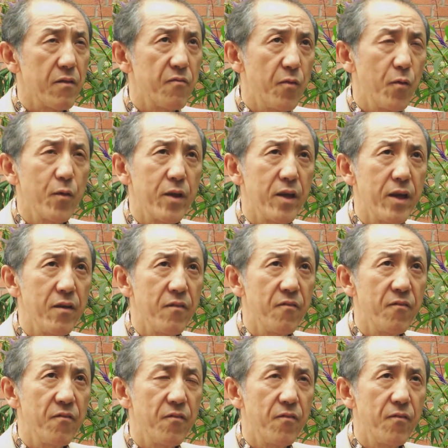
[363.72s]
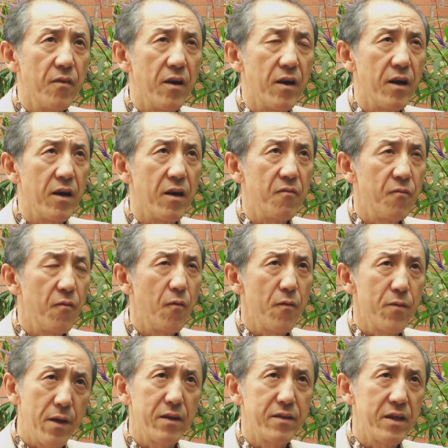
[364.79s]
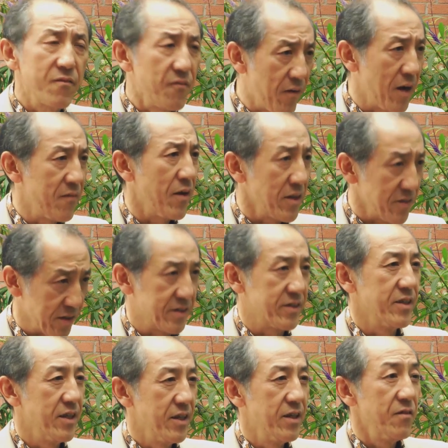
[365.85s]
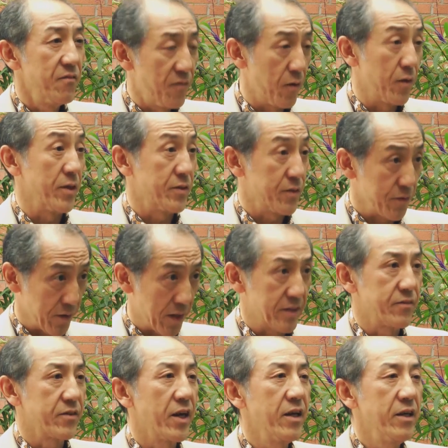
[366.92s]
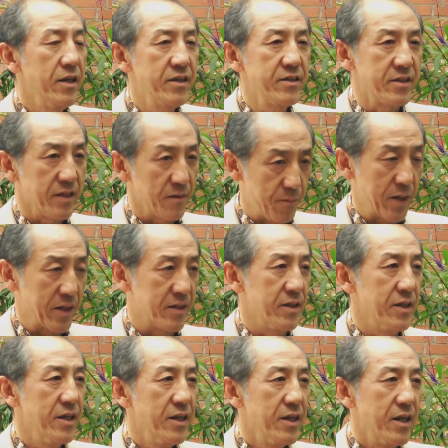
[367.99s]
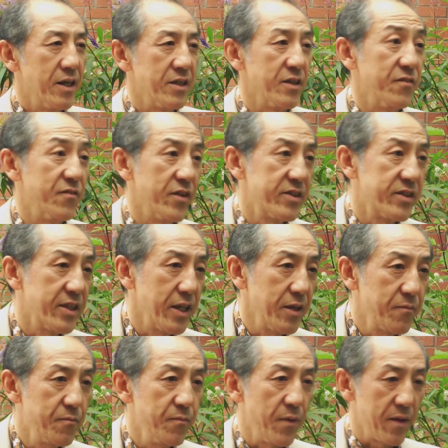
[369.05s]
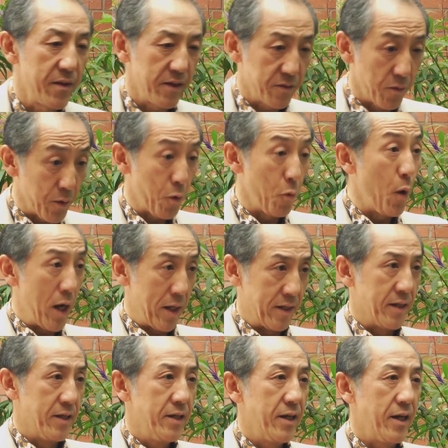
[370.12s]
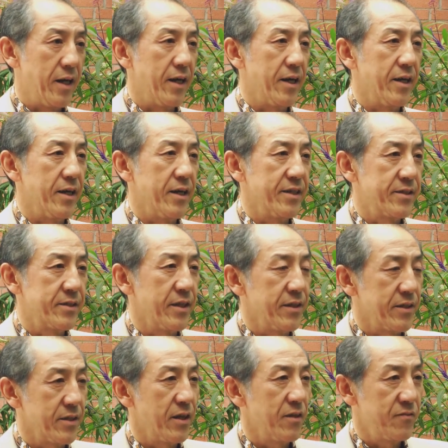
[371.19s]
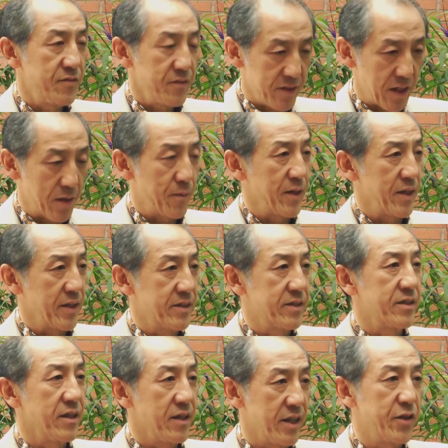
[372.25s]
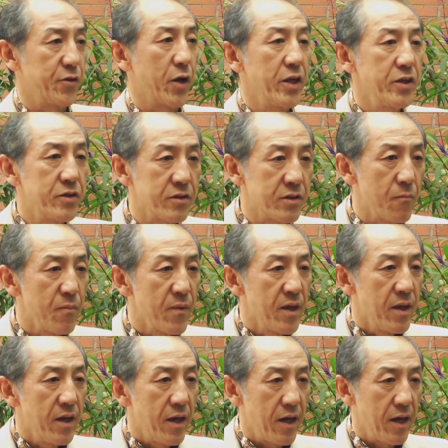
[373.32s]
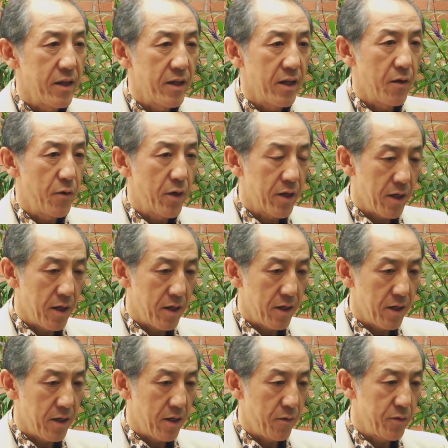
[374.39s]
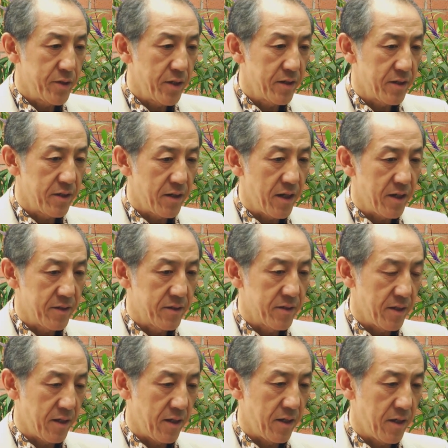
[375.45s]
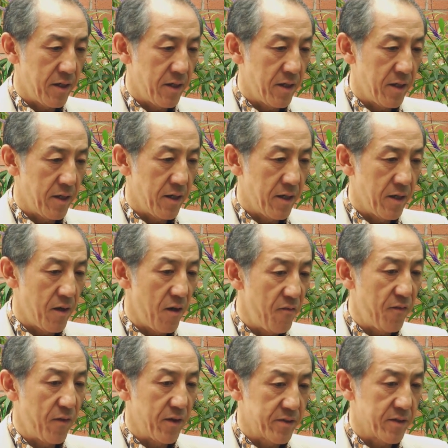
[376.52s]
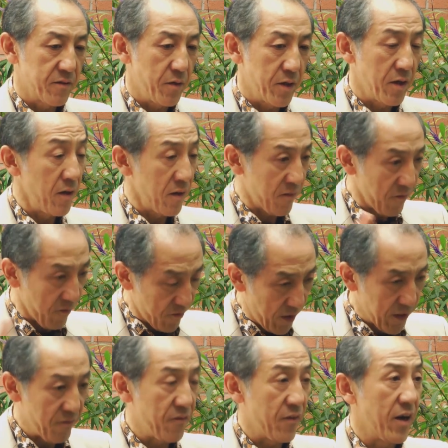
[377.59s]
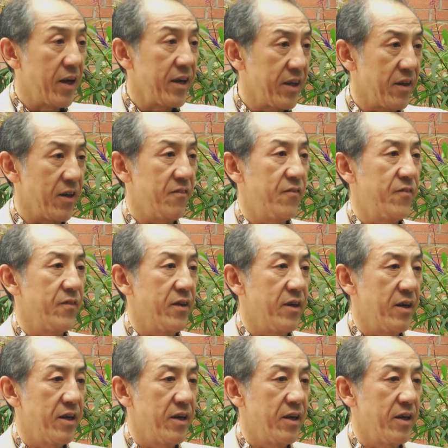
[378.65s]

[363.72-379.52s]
4,500 foreign students. Okay? That's a big university, but there's only one center of Japanese education. And our center has offers quite a variety of